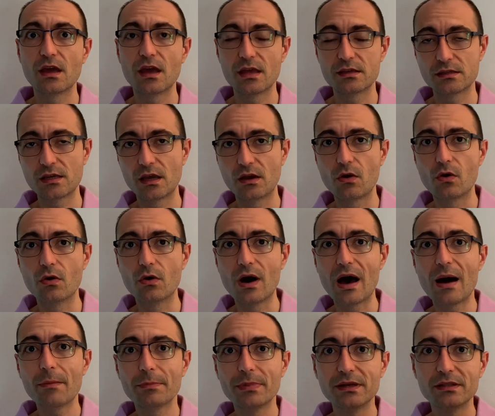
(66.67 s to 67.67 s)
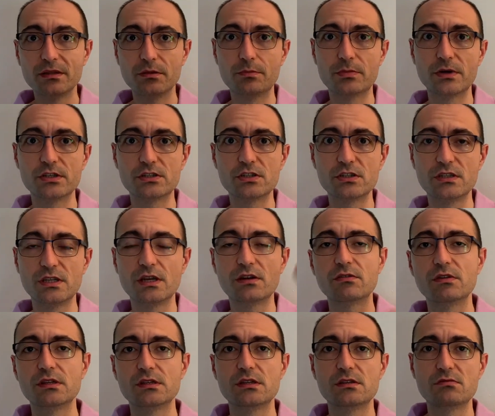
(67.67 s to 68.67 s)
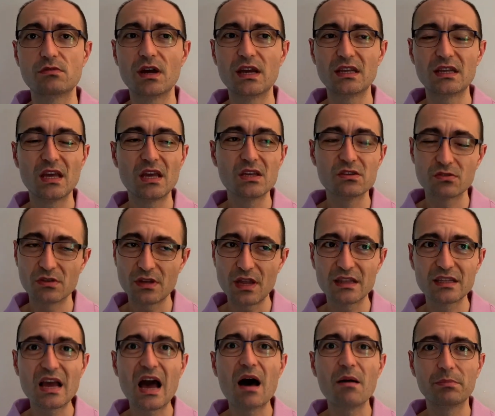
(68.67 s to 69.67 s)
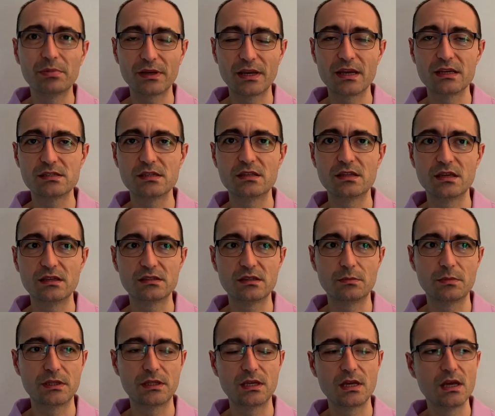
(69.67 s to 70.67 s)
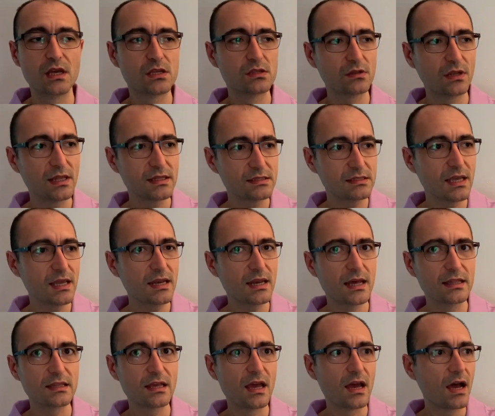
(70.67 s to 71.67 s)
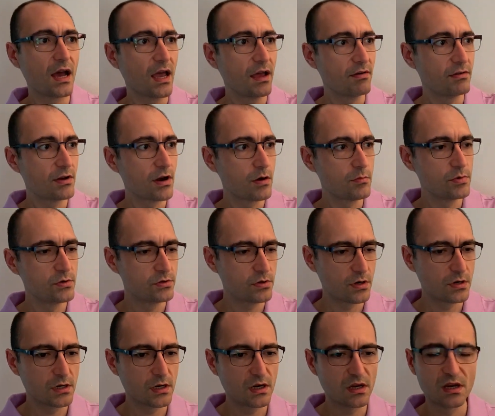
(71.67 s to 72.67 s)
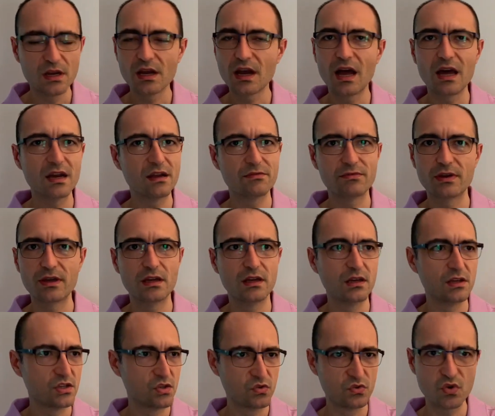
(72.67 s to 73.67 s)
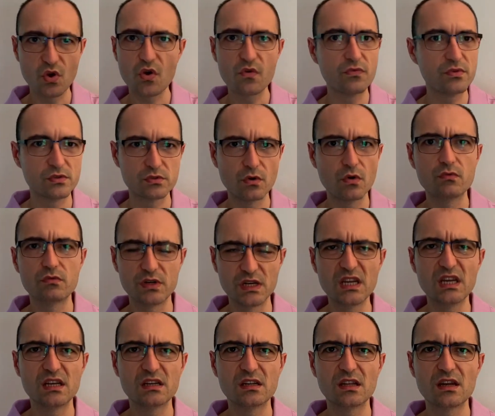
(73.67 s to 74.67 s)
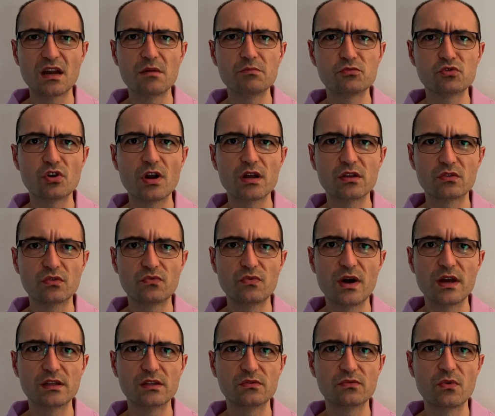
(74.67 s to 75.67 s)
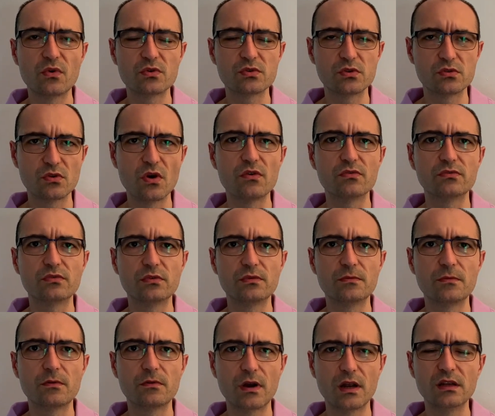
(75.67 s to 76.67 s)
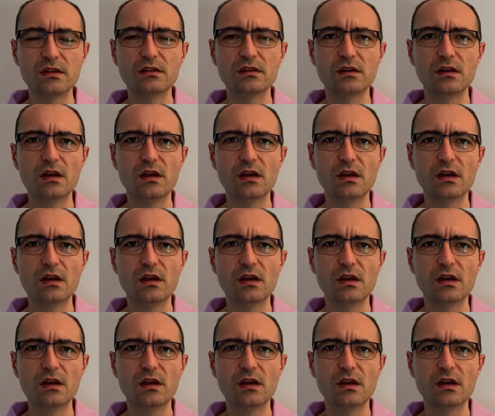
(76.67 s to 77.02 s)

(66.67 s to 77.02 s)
As I go up, the pressure decreases, right? So that complicates the things a bit. So let's say that I have an arbitrary kind of a surface over here that I'm trying to find the forces of, right?